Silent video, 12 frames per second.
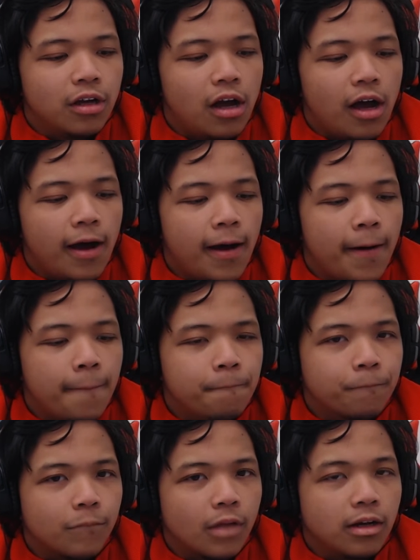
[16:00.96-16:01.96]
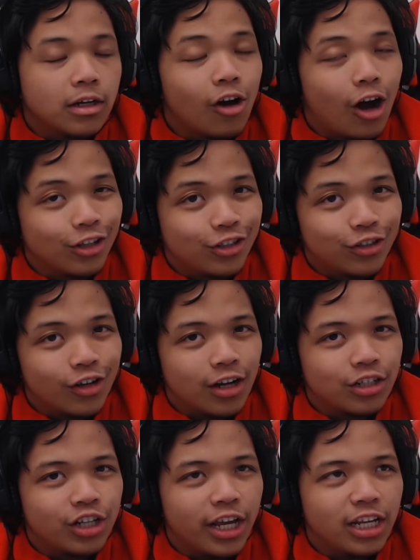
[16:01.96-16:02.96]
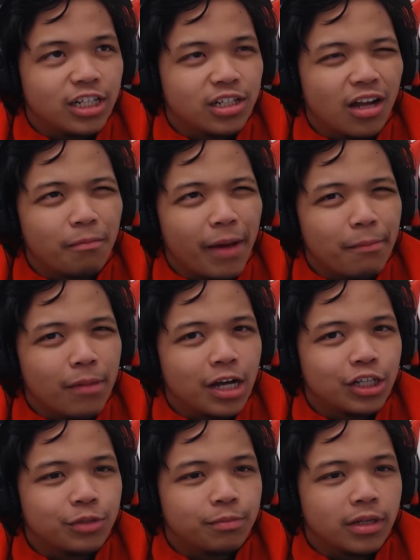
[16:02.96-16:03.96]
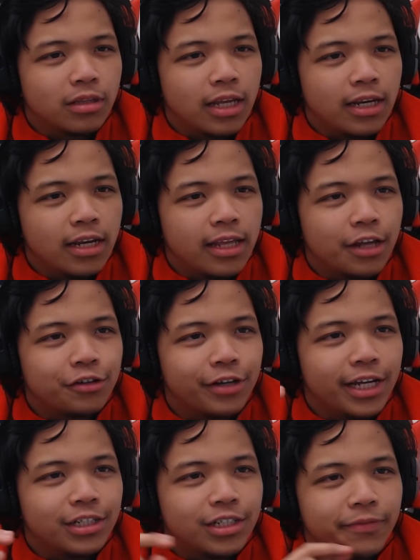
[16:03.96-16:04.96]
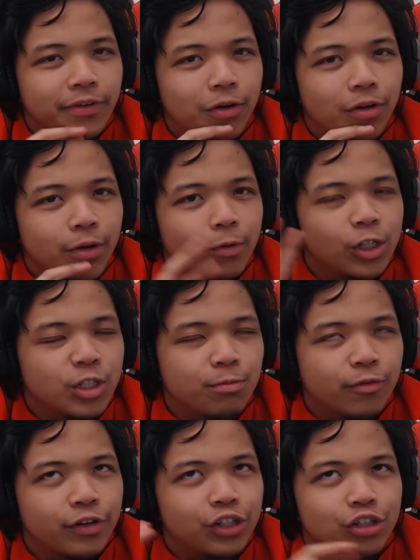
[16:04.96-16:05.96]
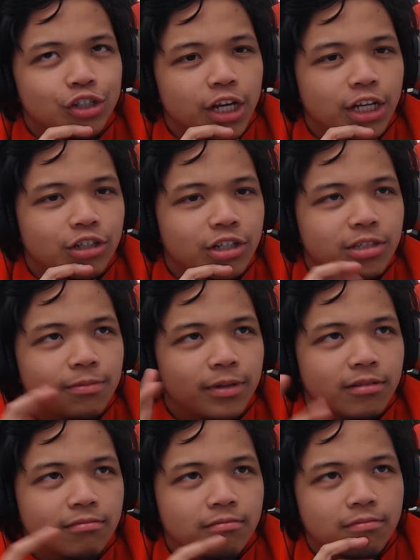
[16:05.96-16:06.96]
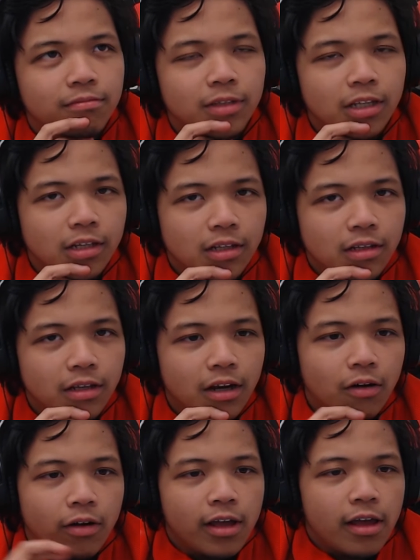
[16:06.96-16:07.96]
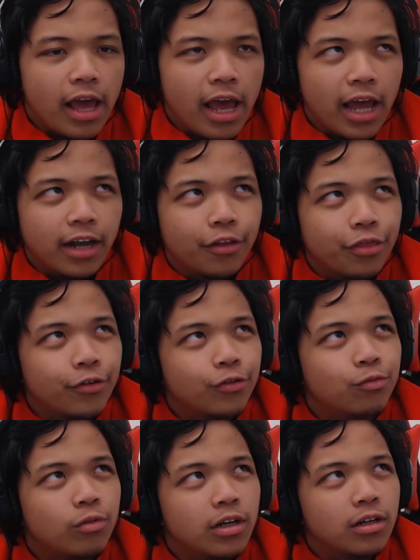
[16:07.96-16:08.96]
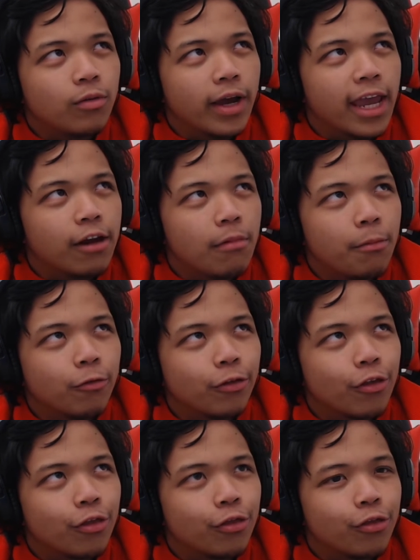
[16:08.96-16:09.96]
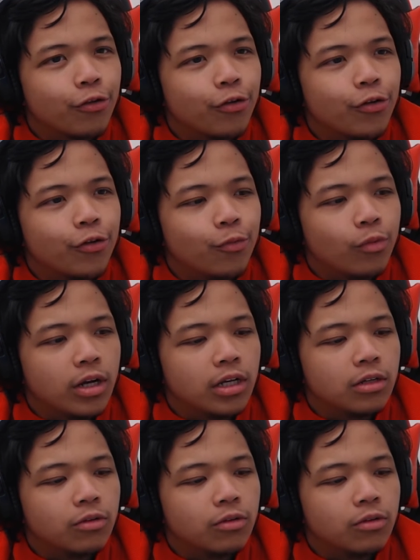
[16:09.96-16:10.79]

Um, Gaunter got changed, not by much, but they did get changed, even though they were just provision changes. But you know, and the third one, oh, I can't remember. Third one.